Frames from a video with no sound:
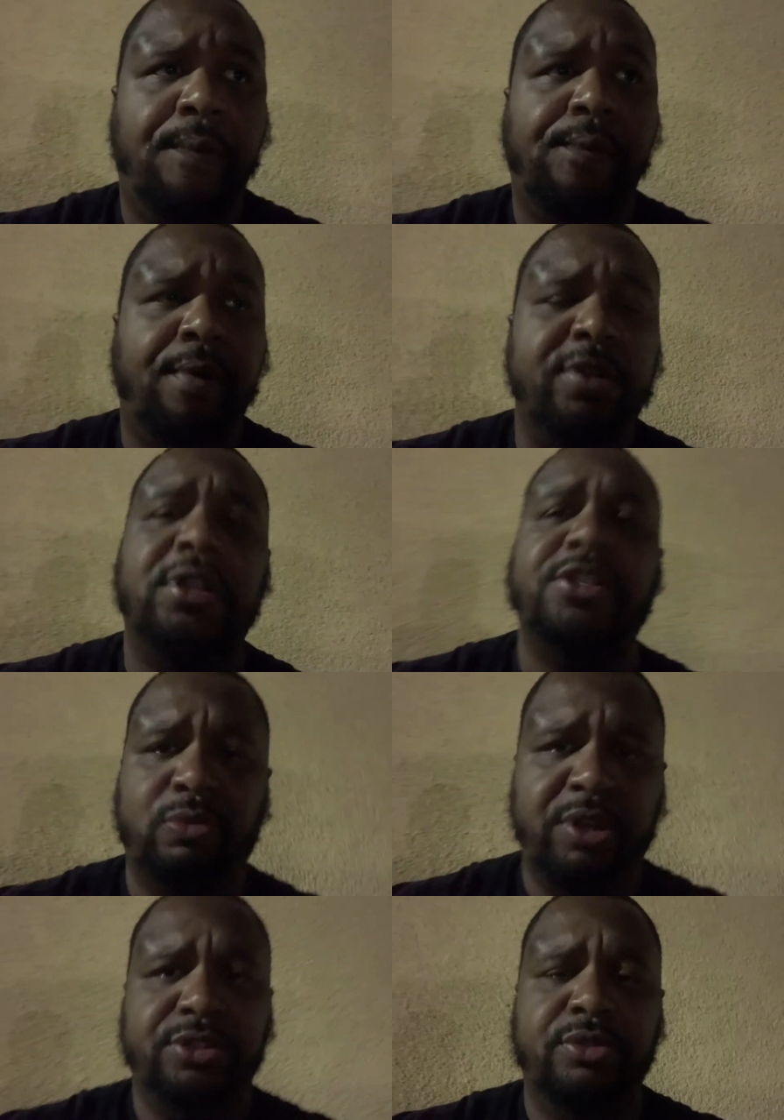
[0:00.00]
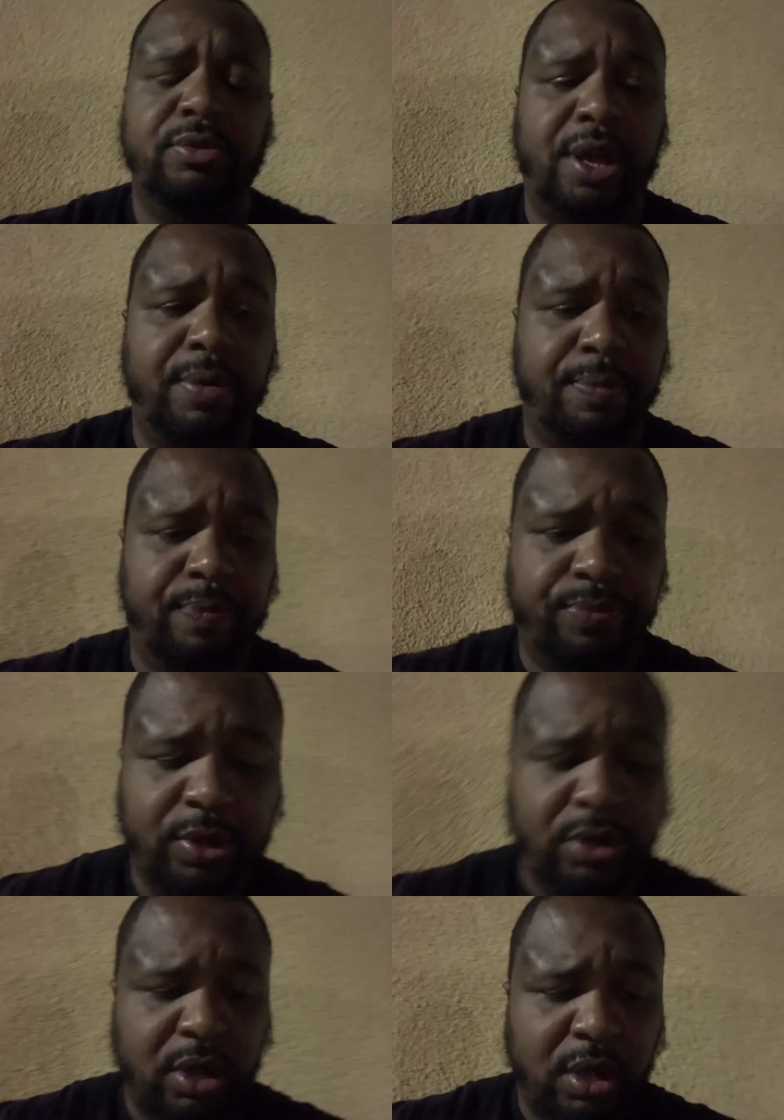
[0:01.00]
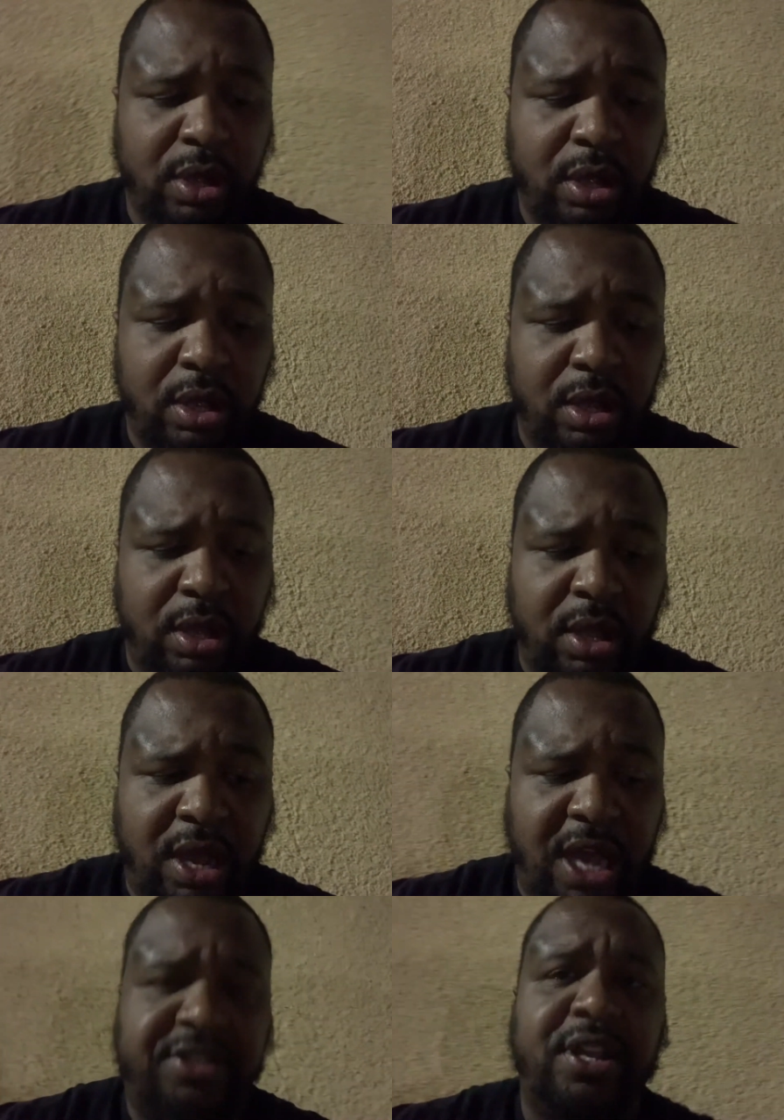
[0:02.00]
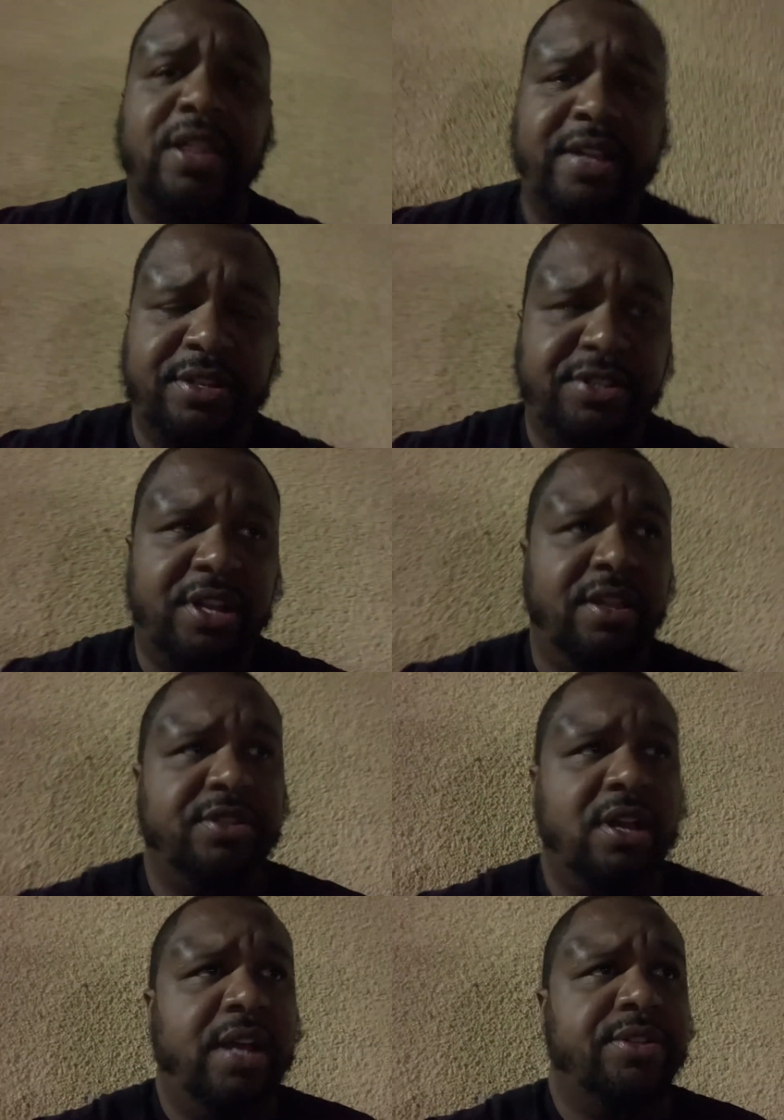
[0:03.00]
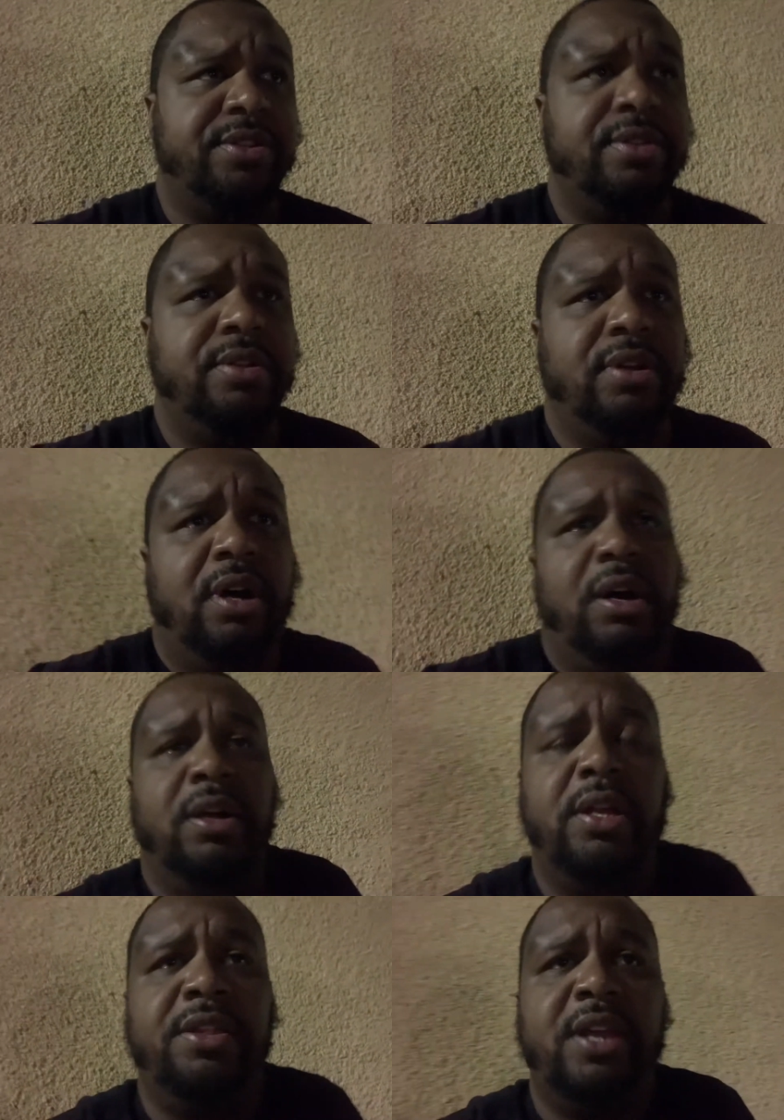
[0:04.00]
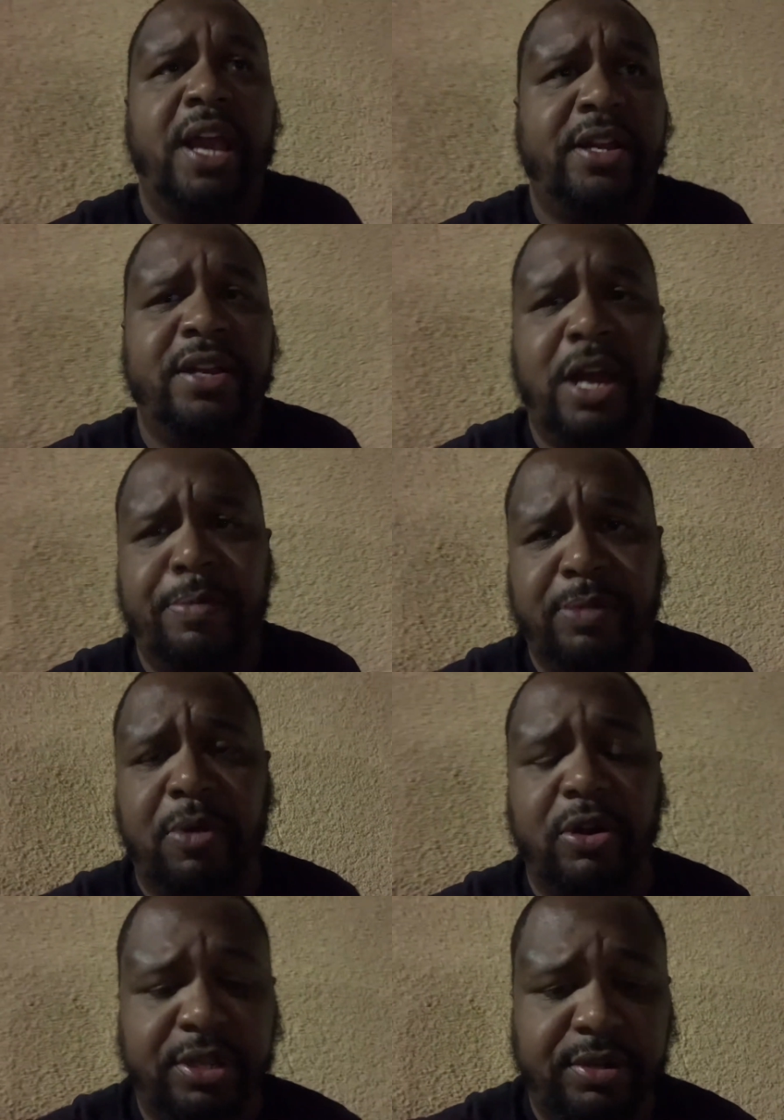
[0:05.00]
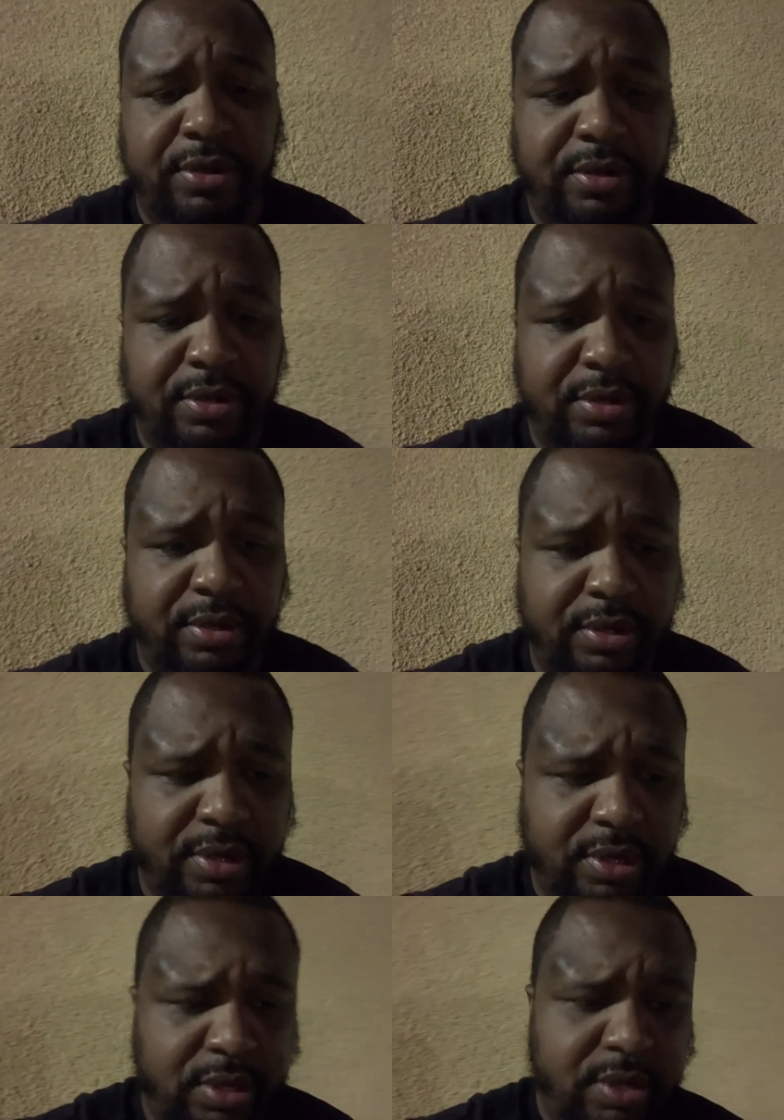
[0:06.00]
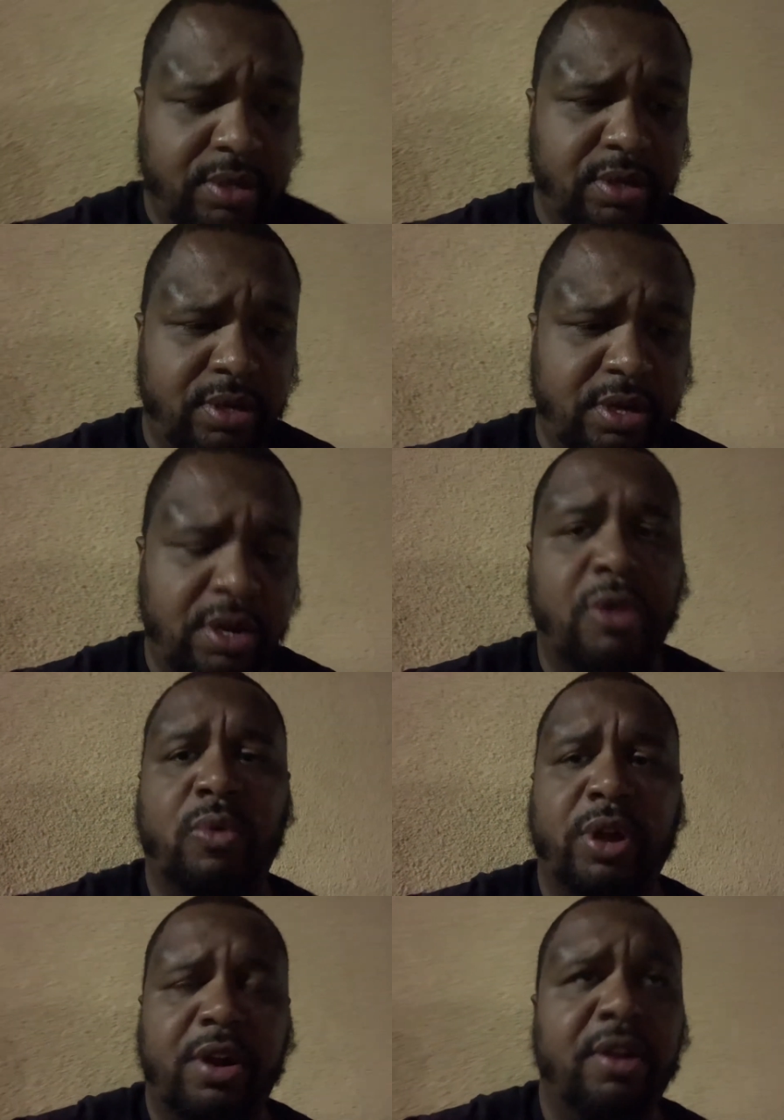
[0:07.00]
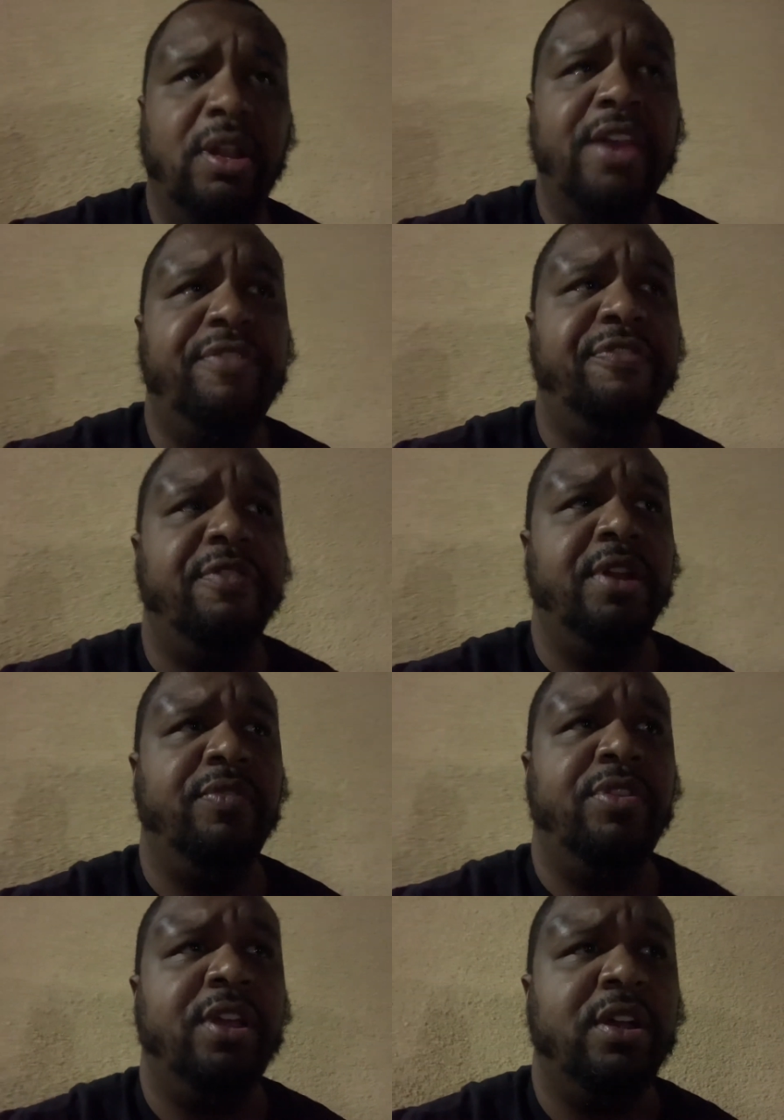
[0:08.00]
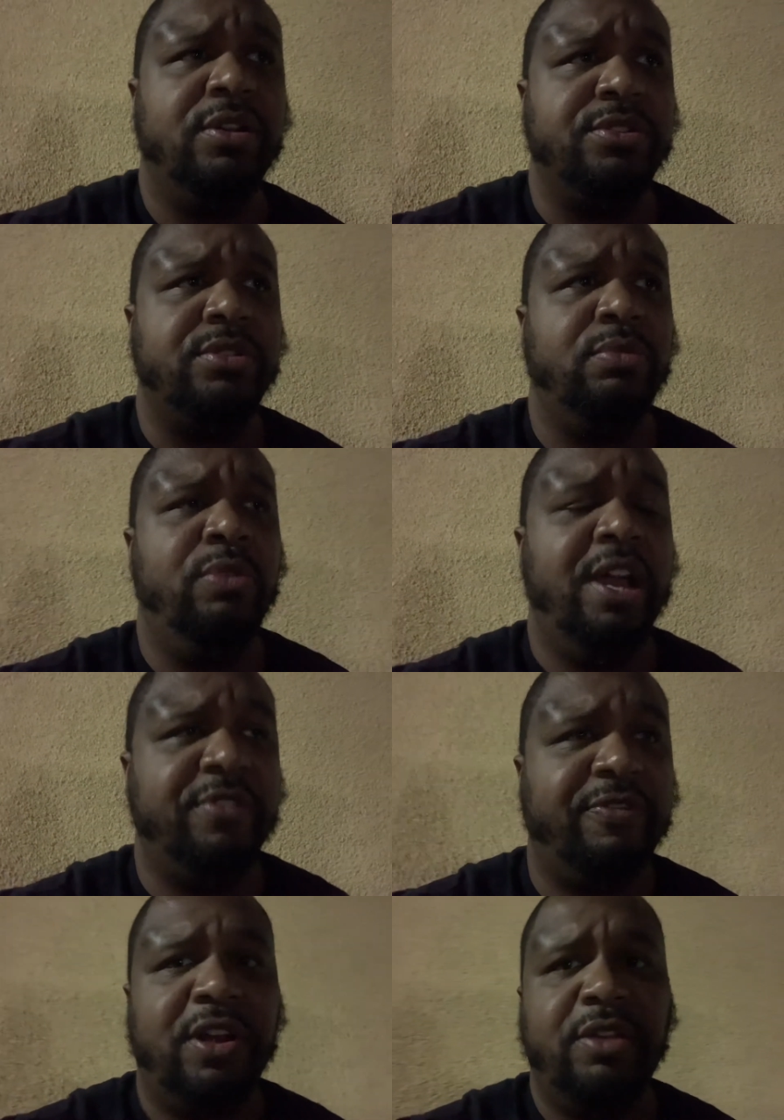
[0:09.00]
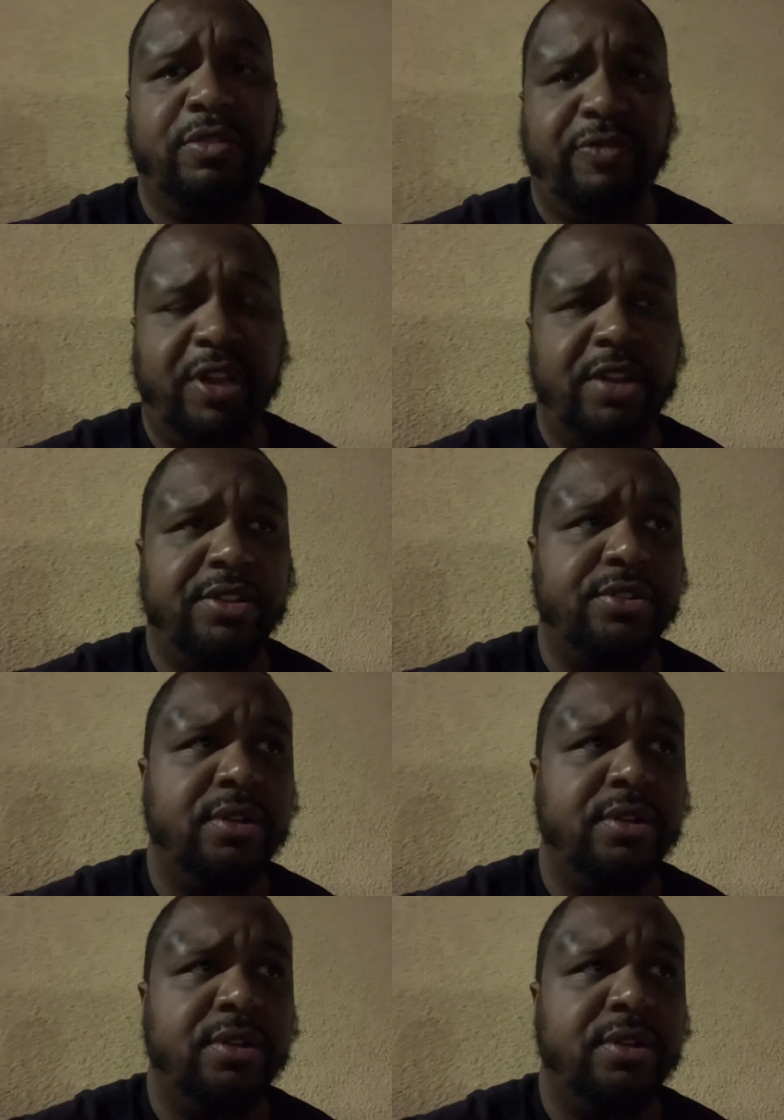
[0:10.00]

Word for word: There's lots of ways to do that. I say that to say this, guys. Uh, in the economic market, in our in our life and everything else, we have to find an advantage.